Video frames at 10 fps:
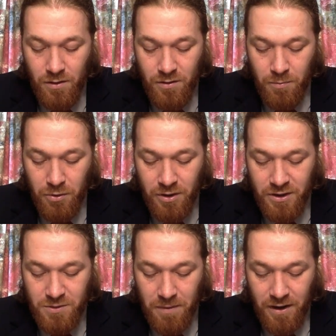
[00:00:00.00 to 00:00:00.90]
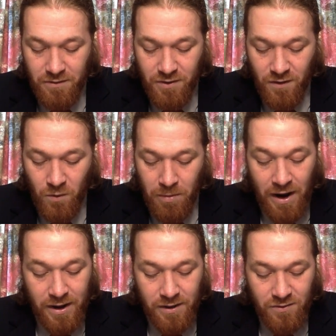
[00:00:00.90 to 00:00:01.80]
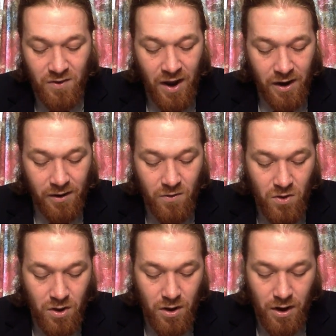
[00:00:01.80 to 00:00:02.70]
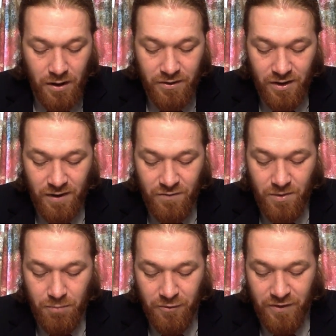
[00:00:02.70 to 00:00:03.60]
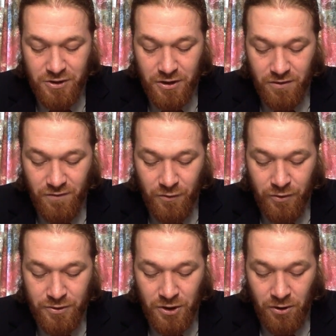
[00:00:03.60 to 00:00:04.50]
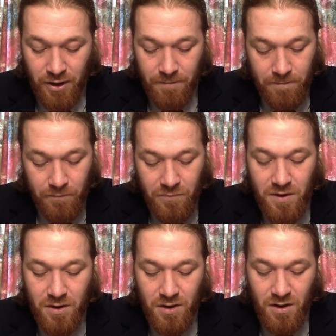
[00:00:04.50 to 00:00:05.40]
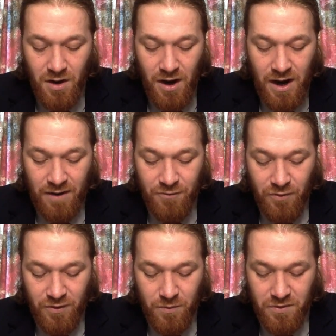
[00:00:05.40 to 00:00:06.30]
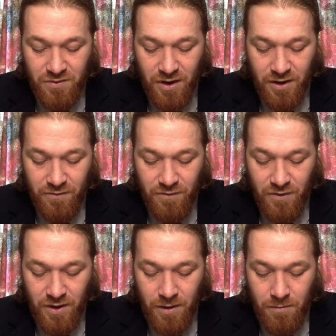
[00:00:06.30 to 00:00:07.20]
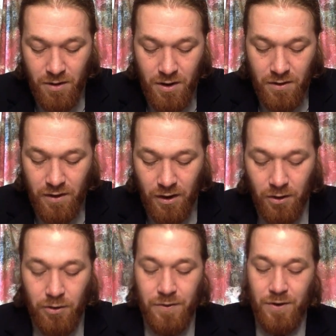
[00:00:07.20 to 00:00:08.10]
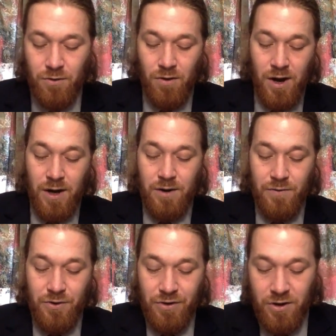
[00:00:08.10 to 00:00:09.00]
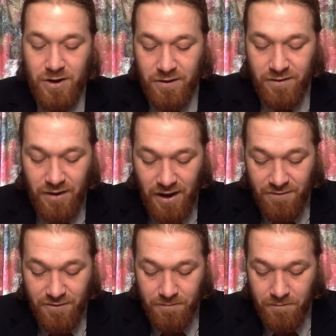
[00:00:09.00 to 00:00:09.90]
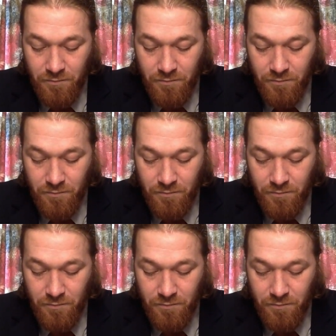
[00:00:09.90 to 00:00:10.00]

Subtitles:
to put each man's silver back in his sack, and to give them provisions for their journey. After this was done for them, they loaded their grain on their donkeys and left.